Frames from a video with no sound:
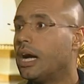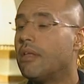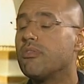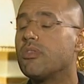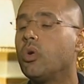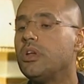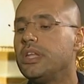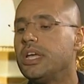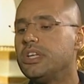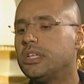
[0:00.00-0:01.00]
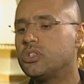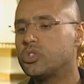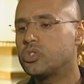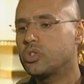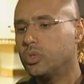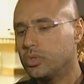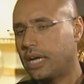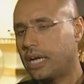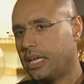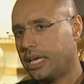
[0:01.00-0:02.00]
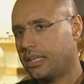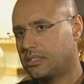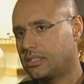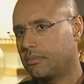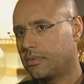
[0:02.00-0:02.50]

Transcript: and the whole nation is so united against them.